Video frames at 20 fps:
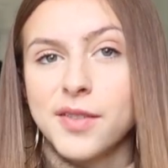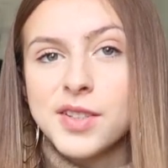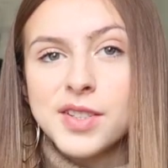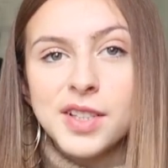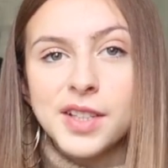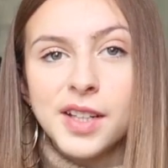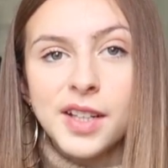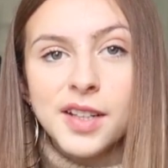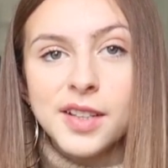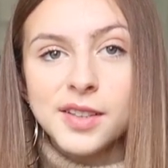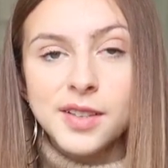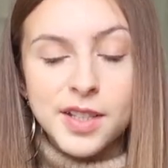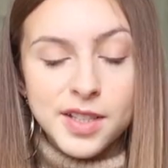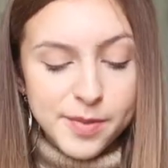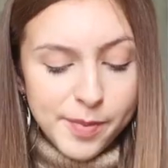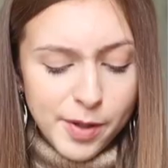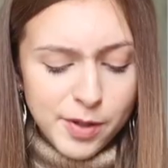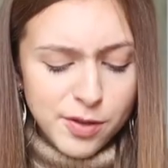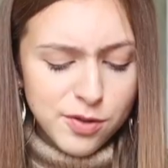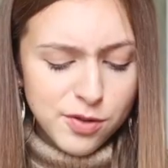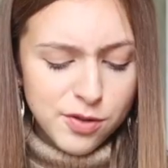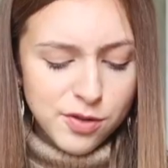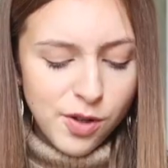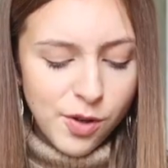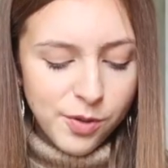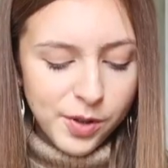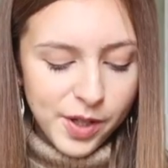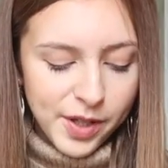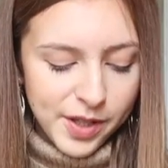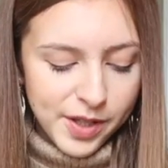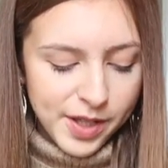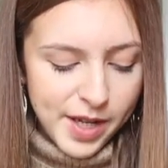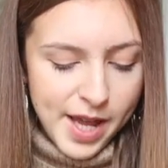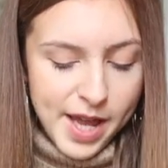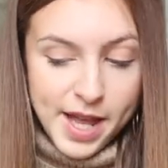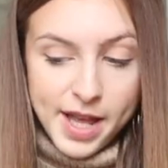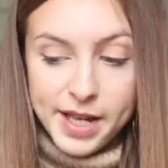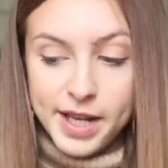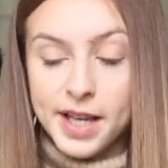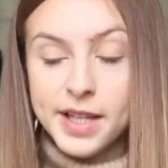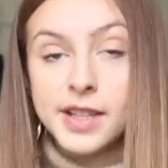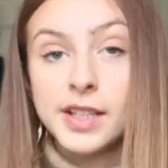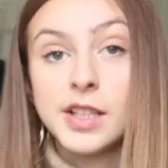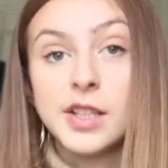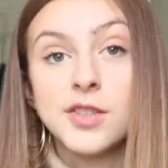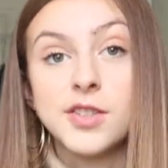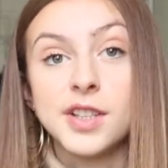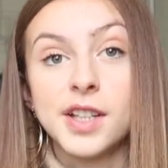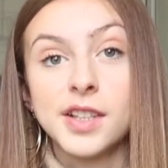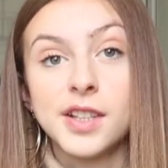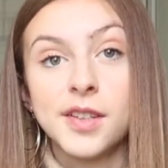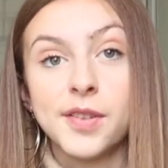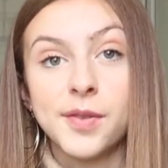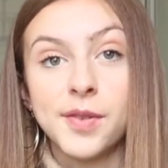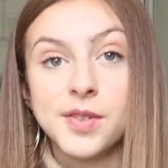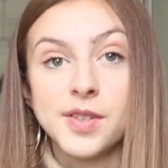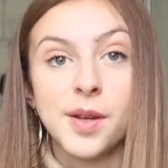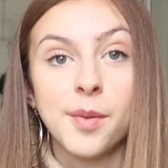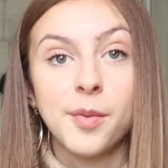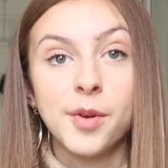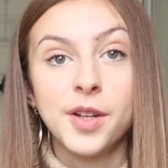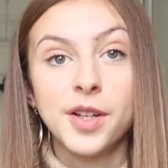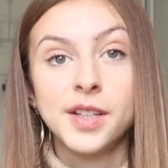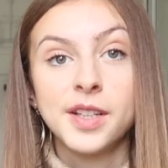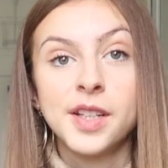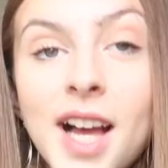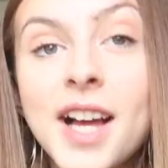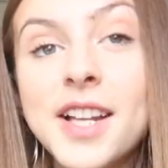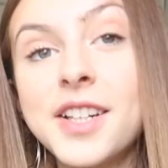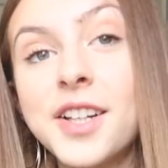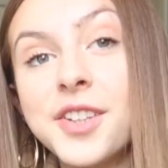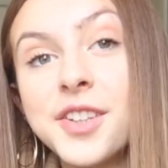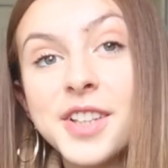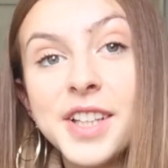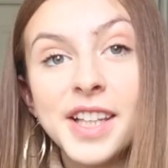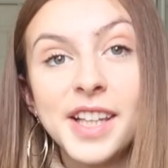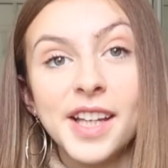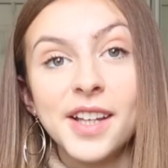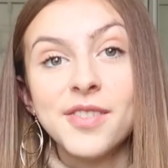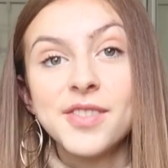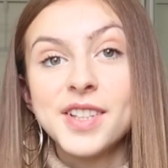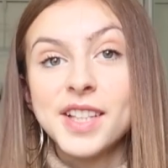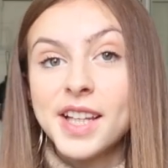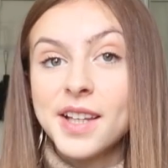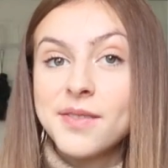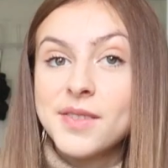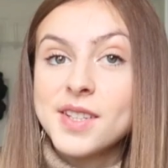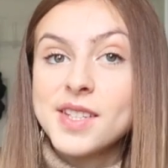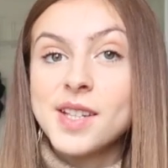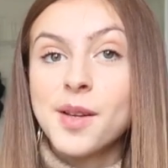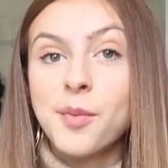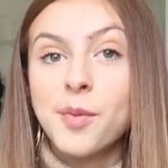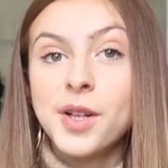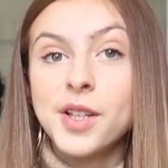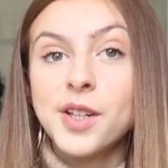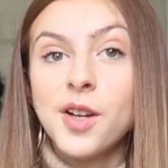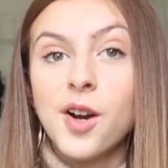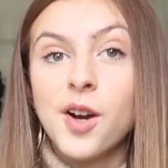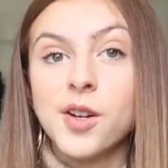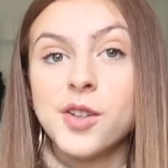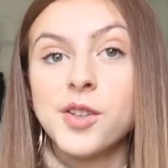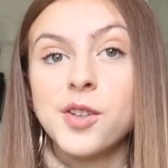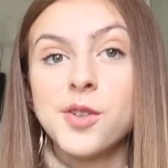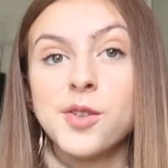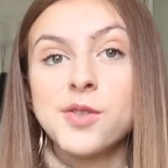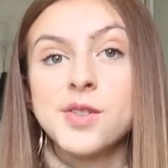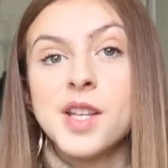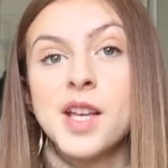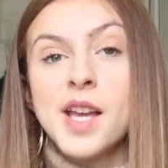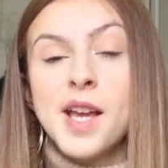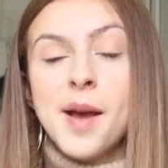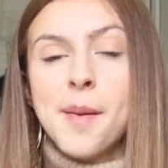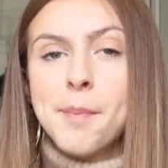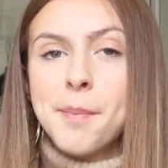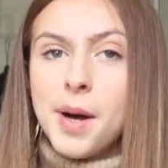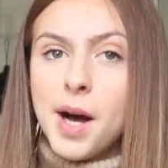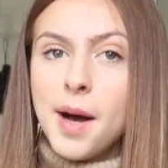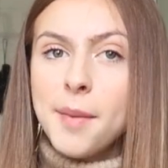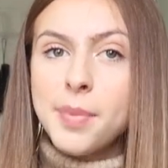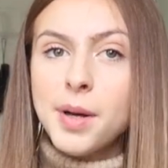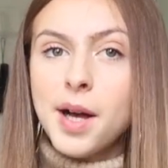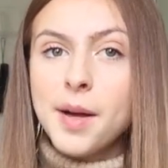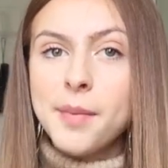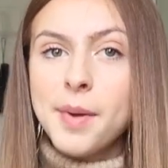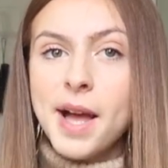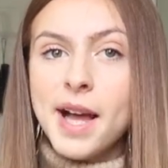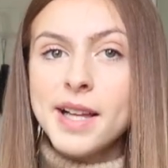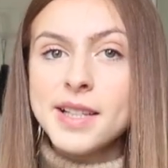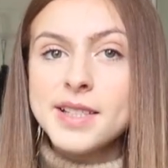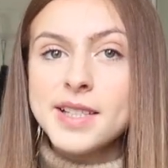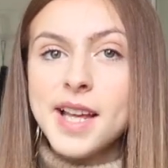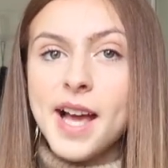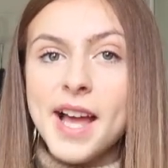Obviously not. It smells so good, and I think you should get this for someone. Another gift to give to someone are those pom-pom hats.